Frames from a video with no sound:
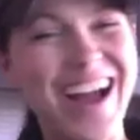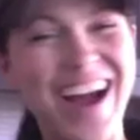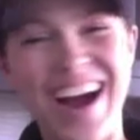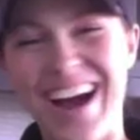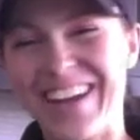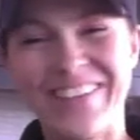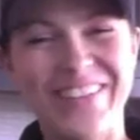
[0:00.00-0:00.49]

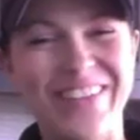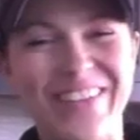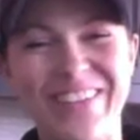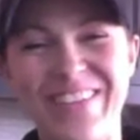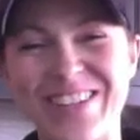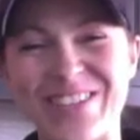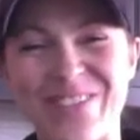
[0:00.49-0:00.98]
I don't
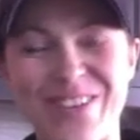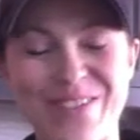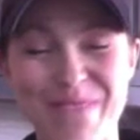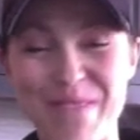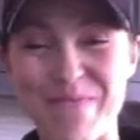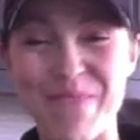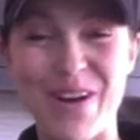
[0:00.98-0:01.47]
know what's with
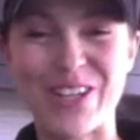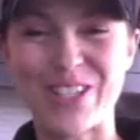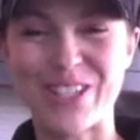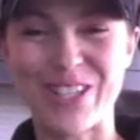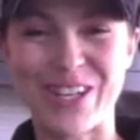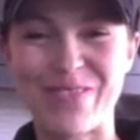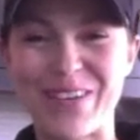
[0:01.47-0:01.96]
my
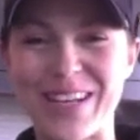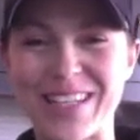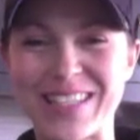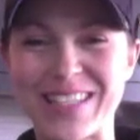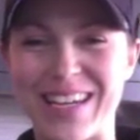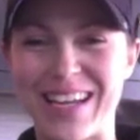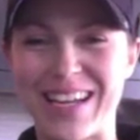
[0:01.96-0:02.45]
posture,
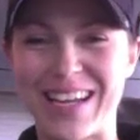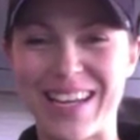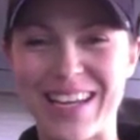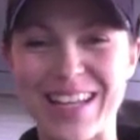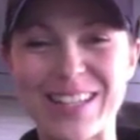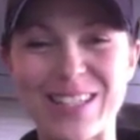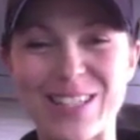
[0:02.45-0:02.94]
but
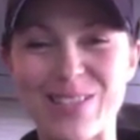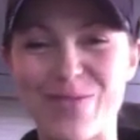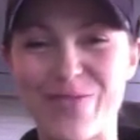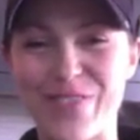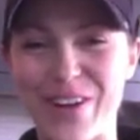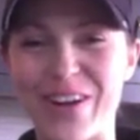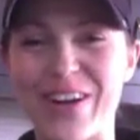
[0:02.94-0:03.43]
it's
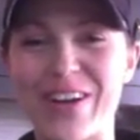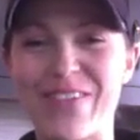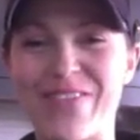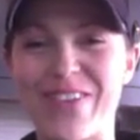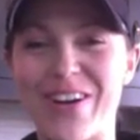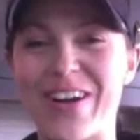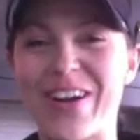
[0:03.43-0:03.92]
very,
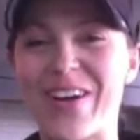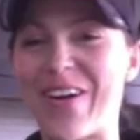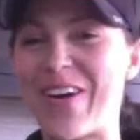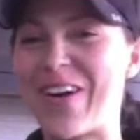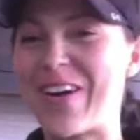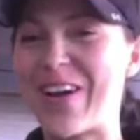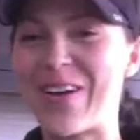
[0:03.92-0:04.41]
very
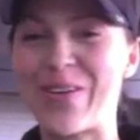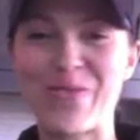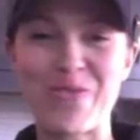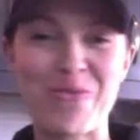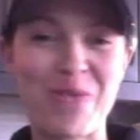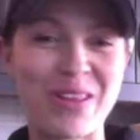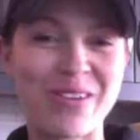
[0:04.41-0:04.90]
hard. I don't
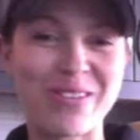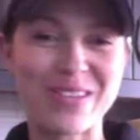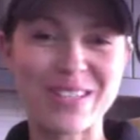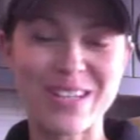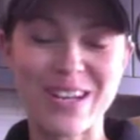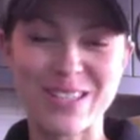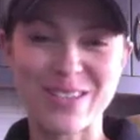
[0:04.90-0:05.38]
know whether
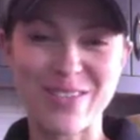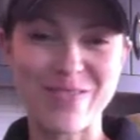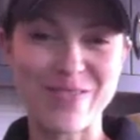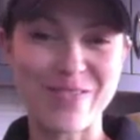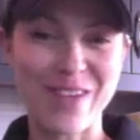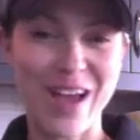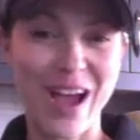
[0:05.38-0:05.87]
it's because
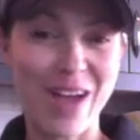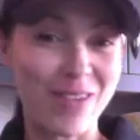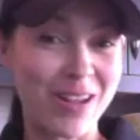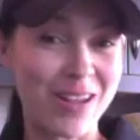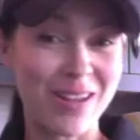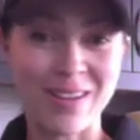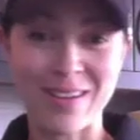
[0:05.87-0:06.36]
of
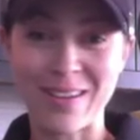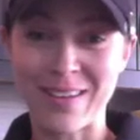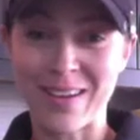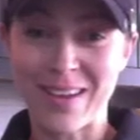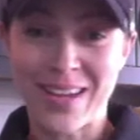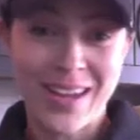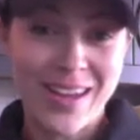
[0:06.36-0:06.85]
having
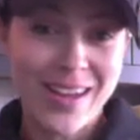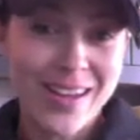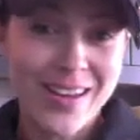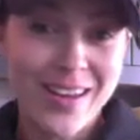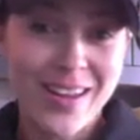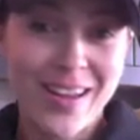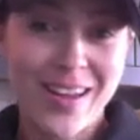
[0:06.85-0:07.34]
a
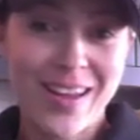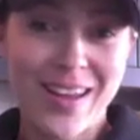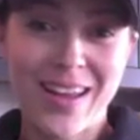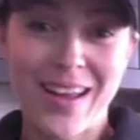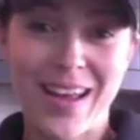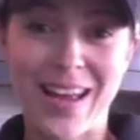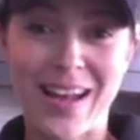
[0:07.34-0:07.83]
kid
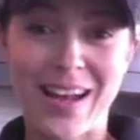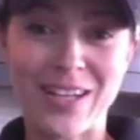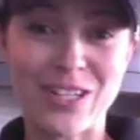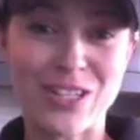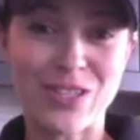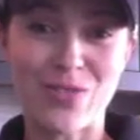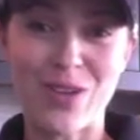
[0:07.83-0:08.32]
and I
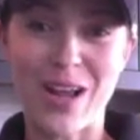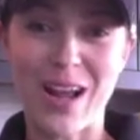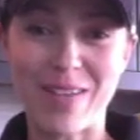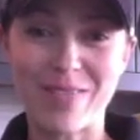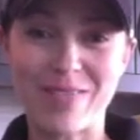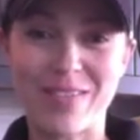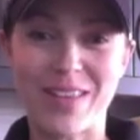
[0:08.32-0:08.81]
just don't
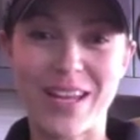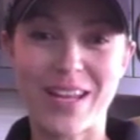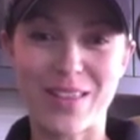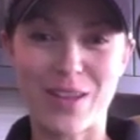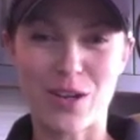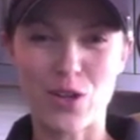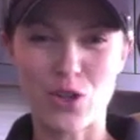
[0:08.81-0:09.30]
have like
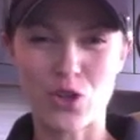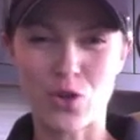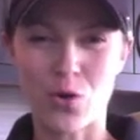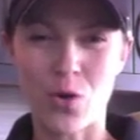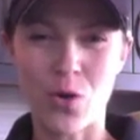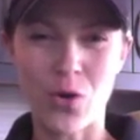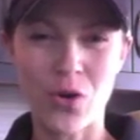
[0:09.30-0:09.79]
the
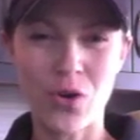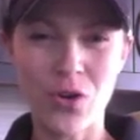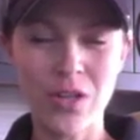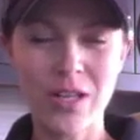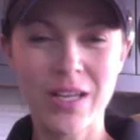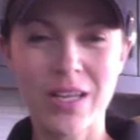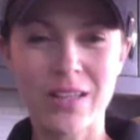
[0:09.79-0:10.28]

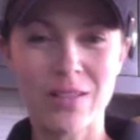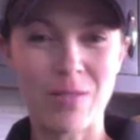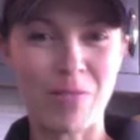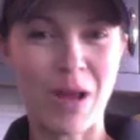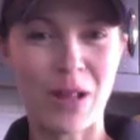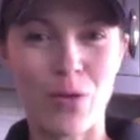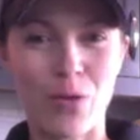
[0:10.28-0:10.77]
control in
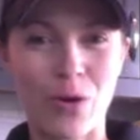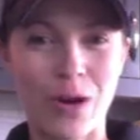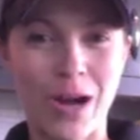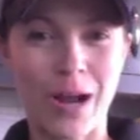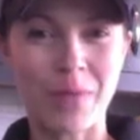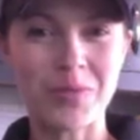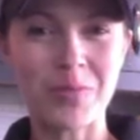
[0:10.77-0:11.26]
my lower
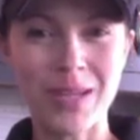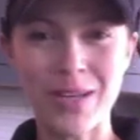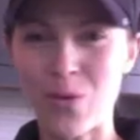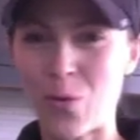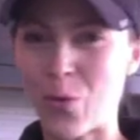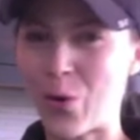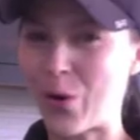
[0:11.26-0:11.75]

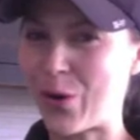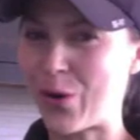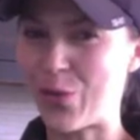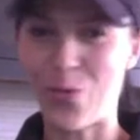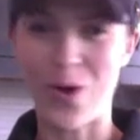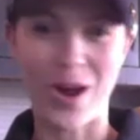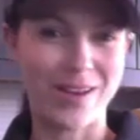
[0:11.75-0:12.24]
abdomen
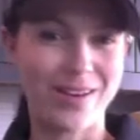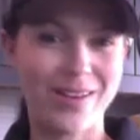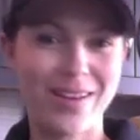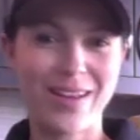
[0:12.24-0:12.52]
or what.